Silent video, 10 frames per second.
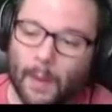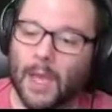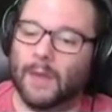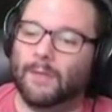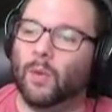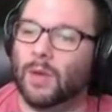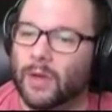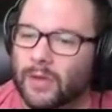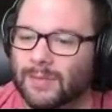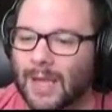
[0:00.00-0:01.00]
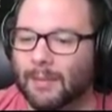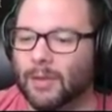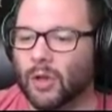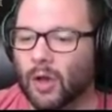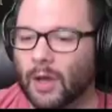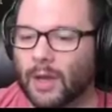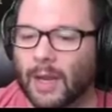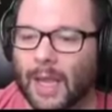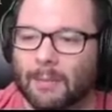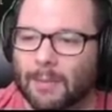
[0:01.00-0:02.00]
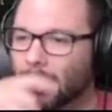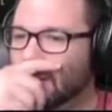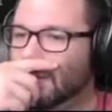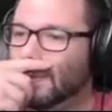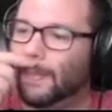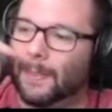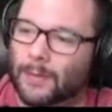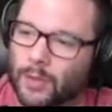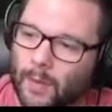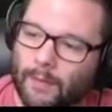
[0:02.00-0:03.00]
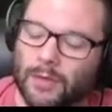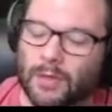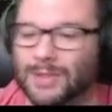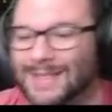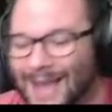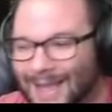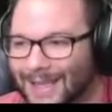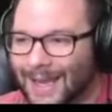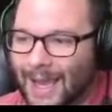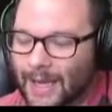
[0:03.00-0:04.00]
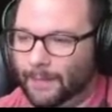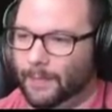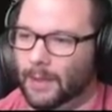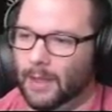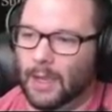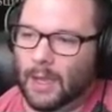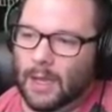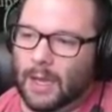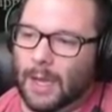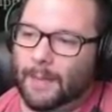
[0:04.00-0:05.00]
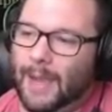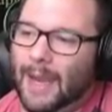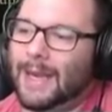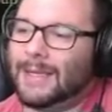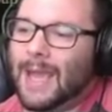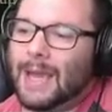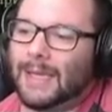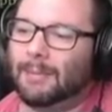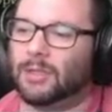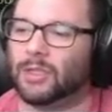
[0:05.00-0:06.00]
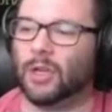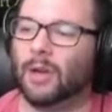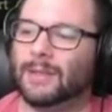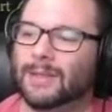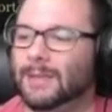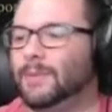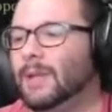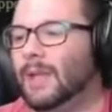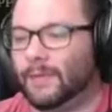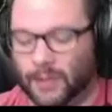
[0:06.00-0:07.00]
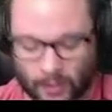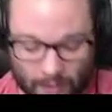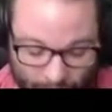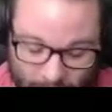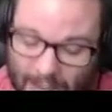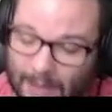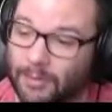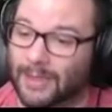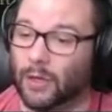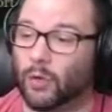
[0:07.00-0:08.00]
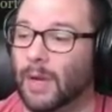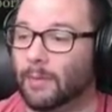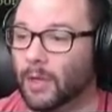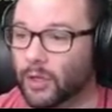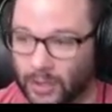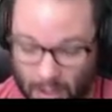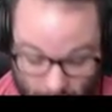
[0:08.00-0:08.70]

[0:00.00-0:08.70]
and if you want to do some damage on Emily, Soul Reaver is a solid item. 80 attack damage to start, 6% lifesteal, and 15% cooldown reduction. Now